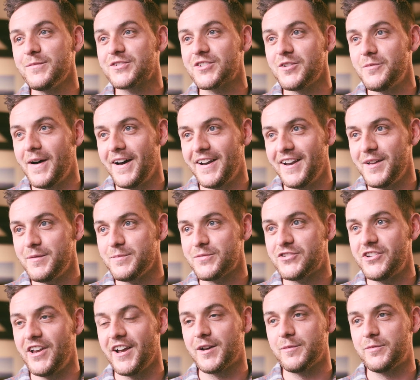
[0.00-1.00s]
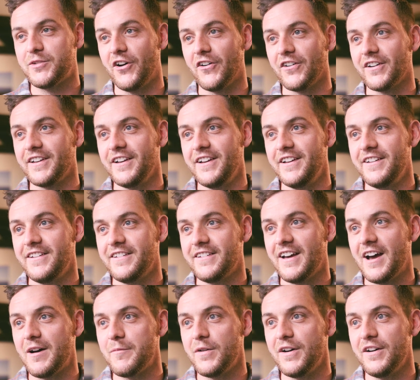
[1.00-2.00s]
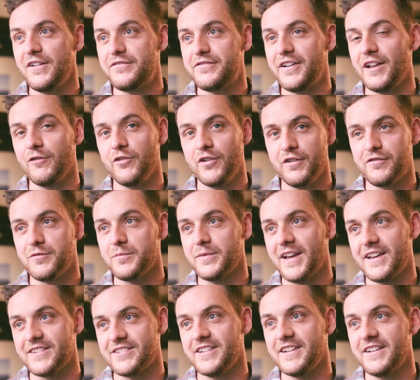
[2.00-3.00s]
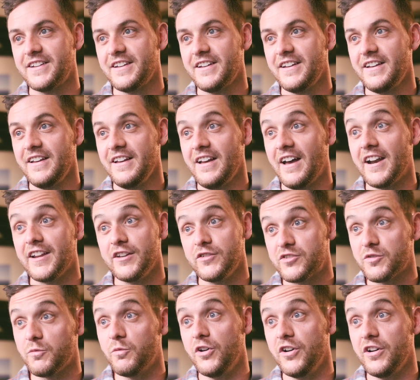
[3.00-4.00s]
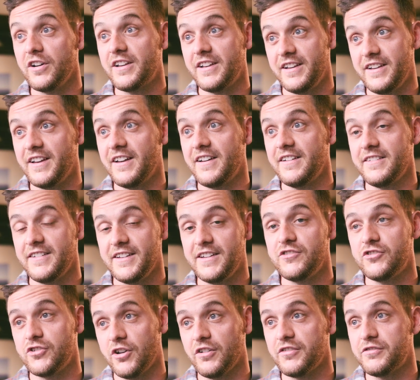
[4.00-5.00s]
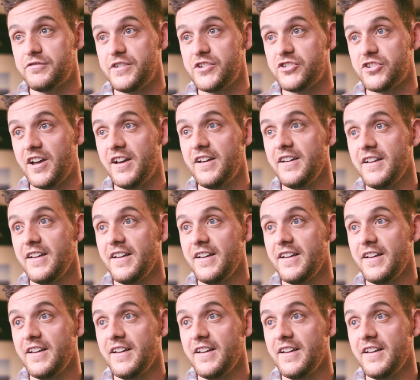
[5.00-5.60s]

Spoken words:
So my name's Jacob Tonkin, I'm a fell runner from Keswick and I used to work here in George Fisher.